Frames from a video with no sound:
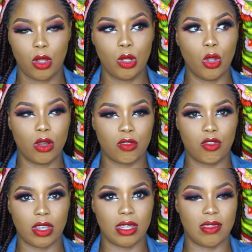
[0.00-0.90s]
long
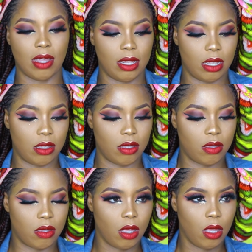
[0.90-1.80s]
dreads, and then
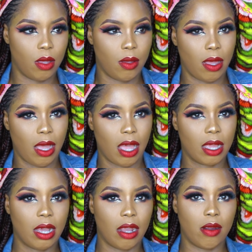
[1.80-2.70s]
this
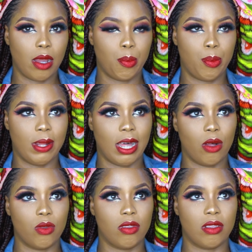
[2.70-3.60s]
Ankara
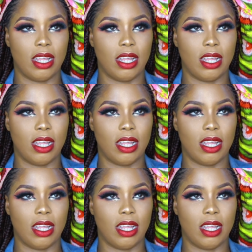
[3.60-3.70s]
blouse,